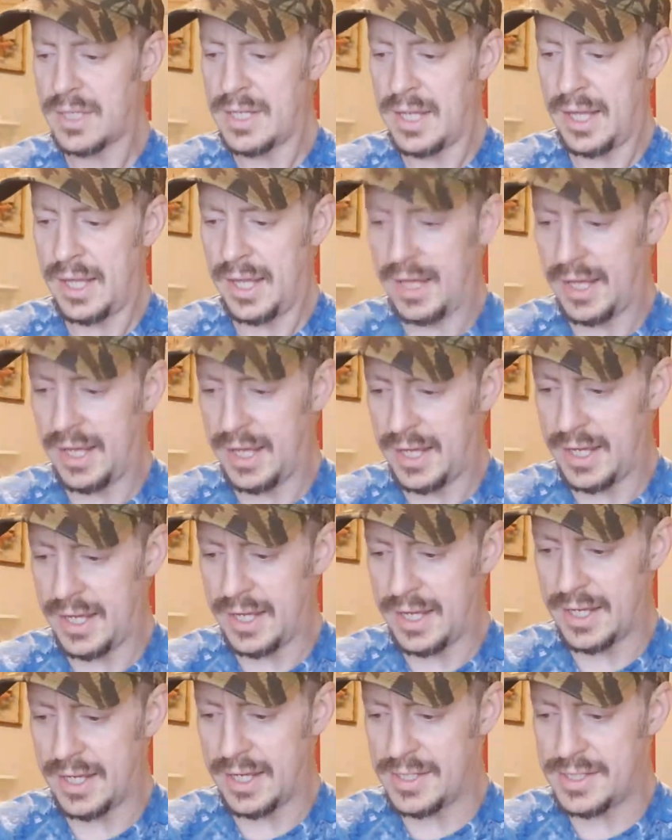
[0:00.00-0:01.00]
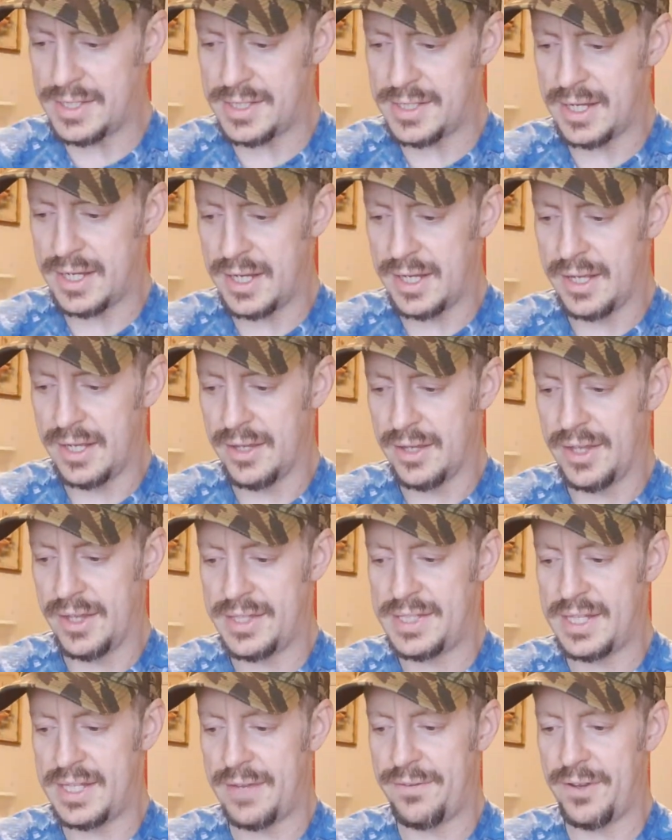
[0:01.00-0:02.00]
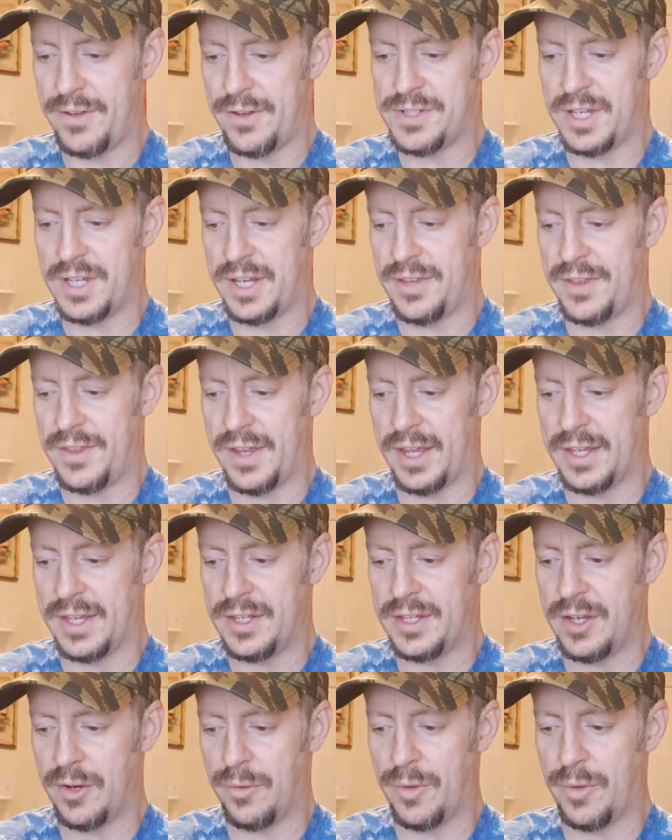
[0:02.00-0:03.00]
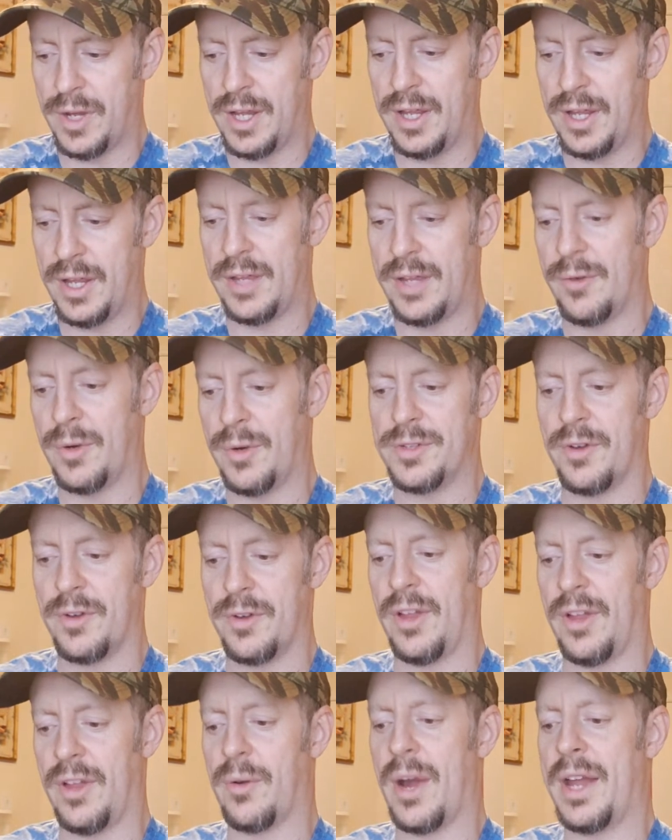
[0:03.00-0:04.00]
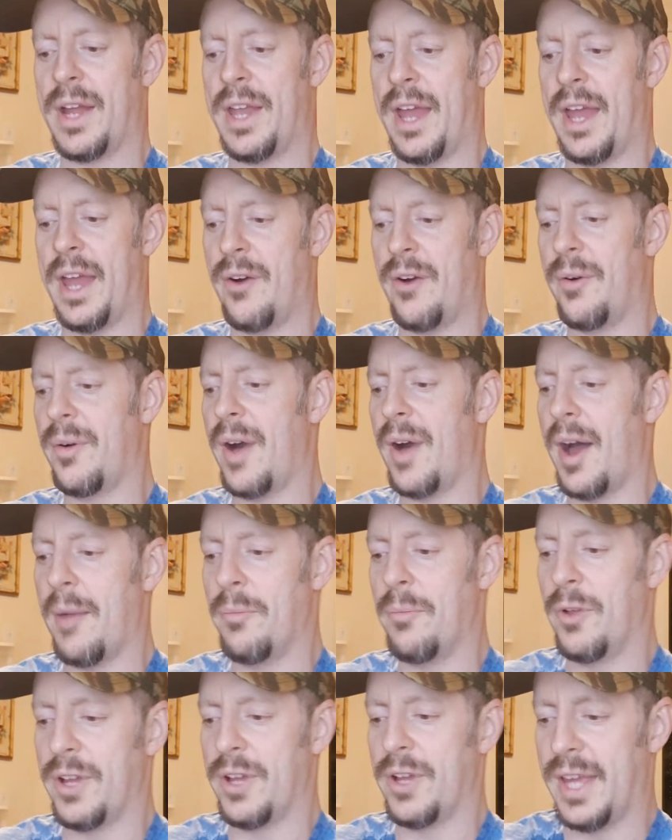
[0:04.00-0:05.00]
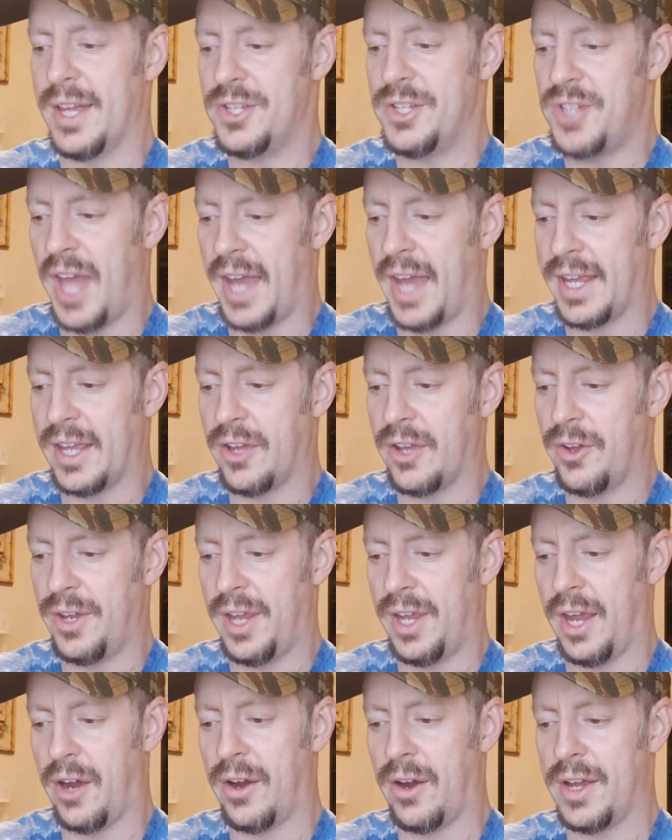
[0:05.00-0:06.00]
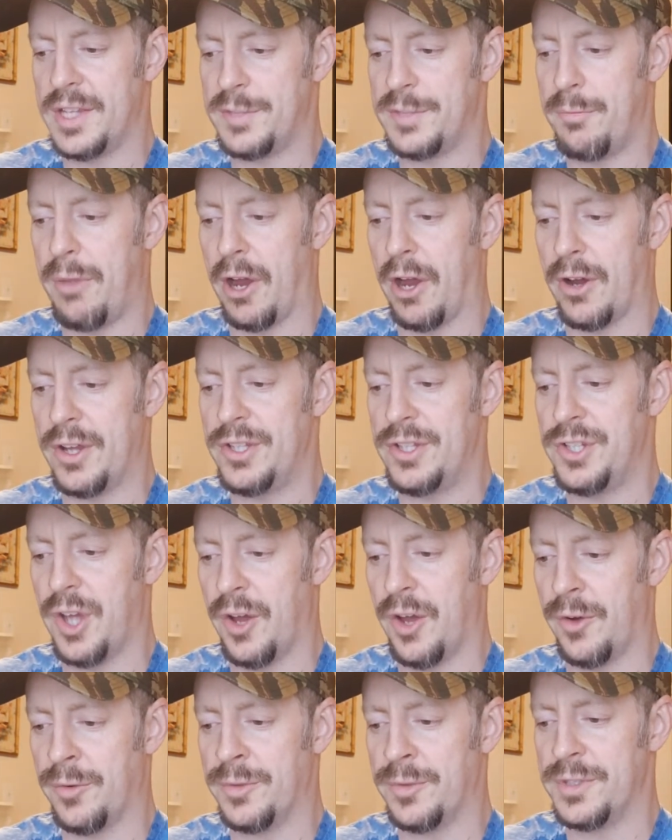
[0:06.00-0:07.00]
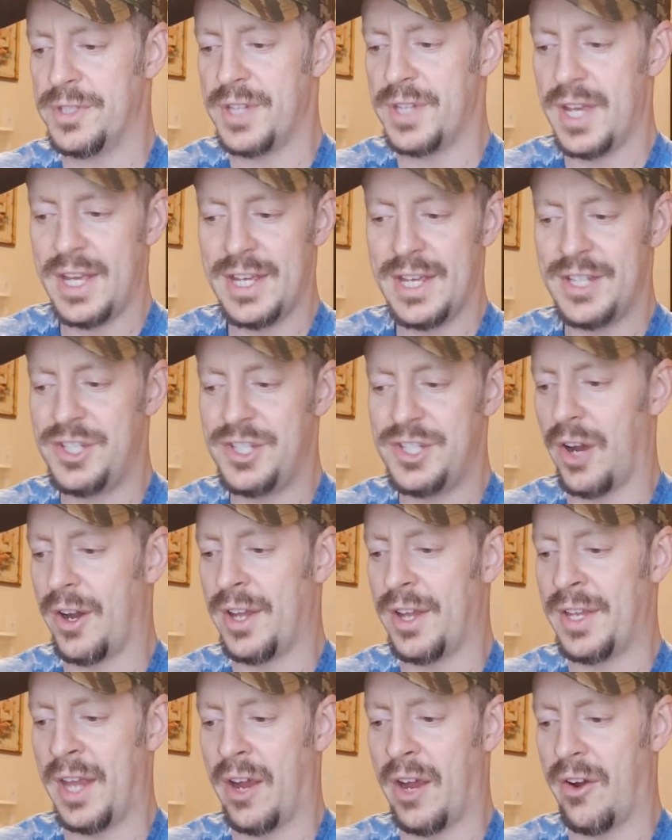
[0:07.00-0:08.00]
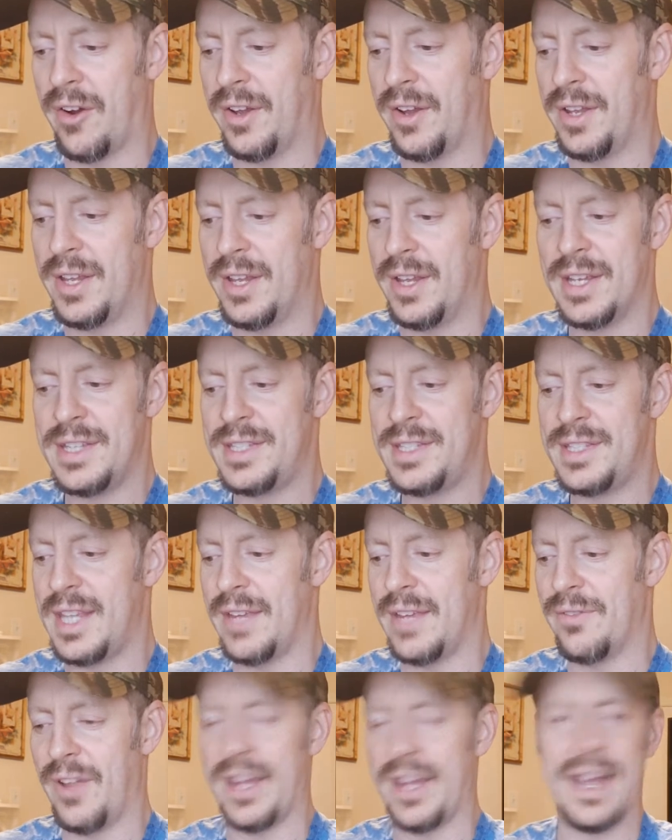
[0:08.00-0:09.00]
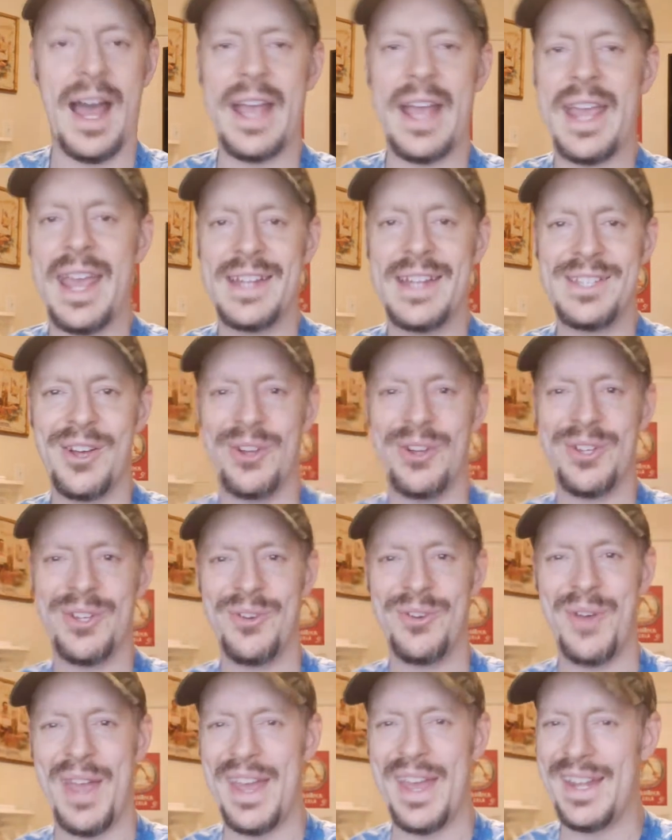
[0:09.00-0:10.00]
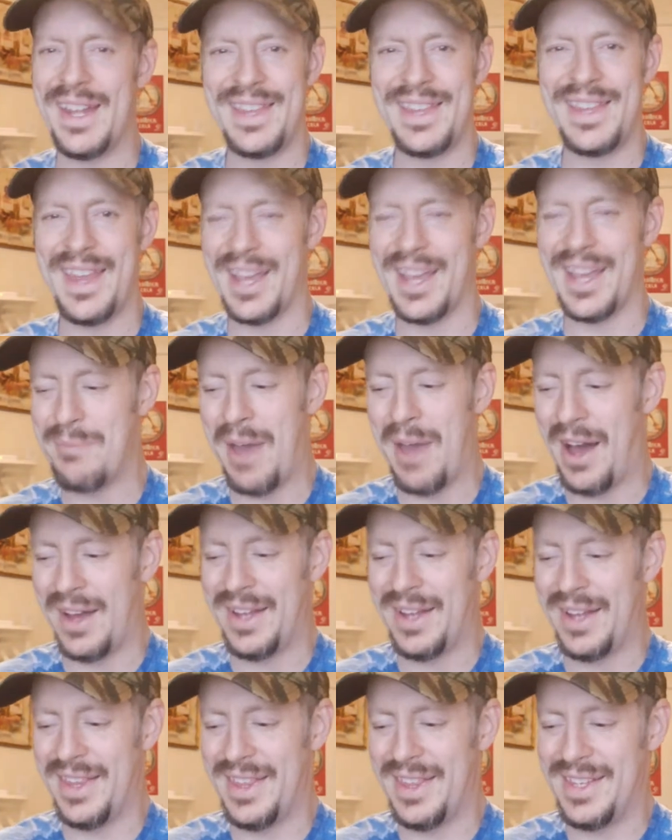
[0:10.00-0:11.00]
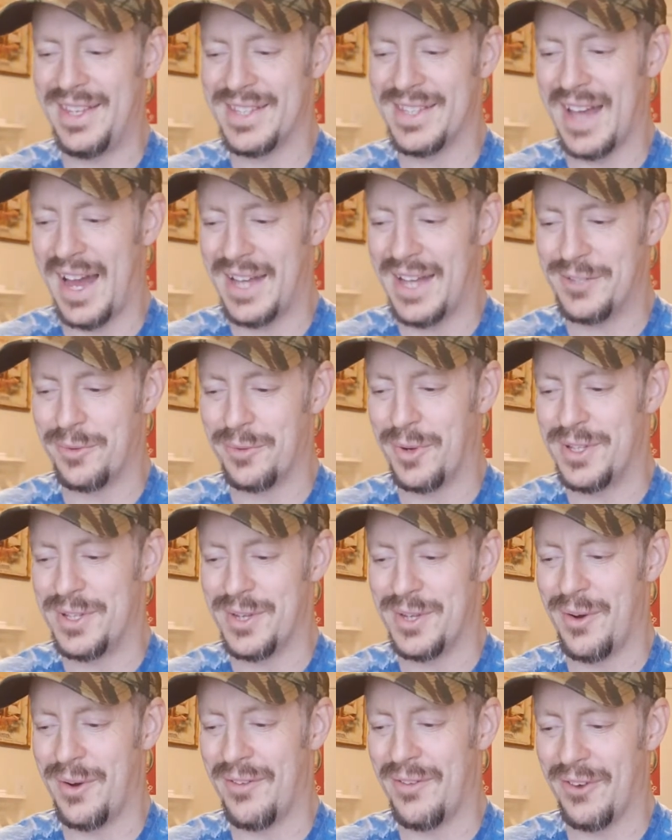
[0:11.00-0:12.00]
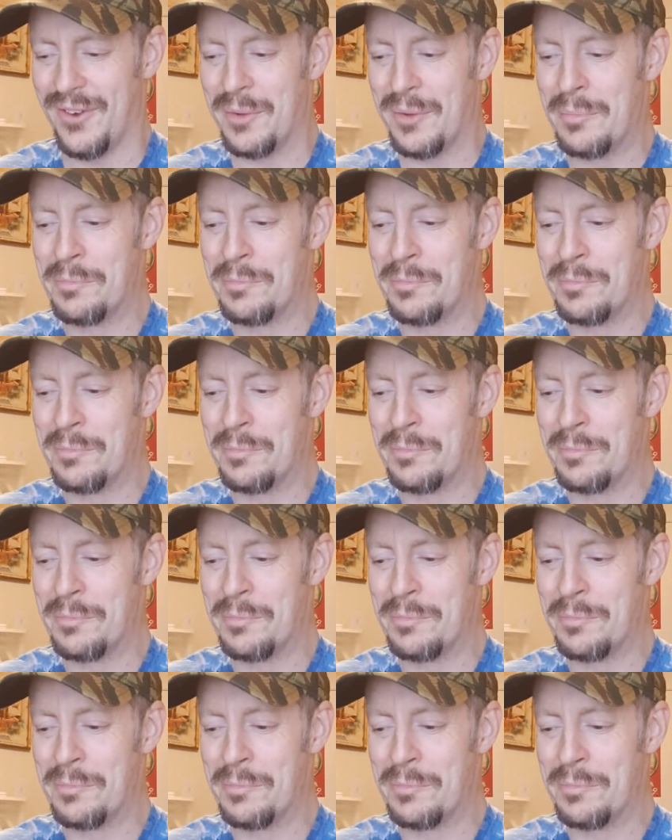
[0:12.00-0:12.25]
And let's see if there's anything in here whatsoever. Right now, I'm looking at Jackie Gutierrez, Barry Jones, Jerry Narron, Steve Lake. I can't tell you anything about any of these guys whatsoever.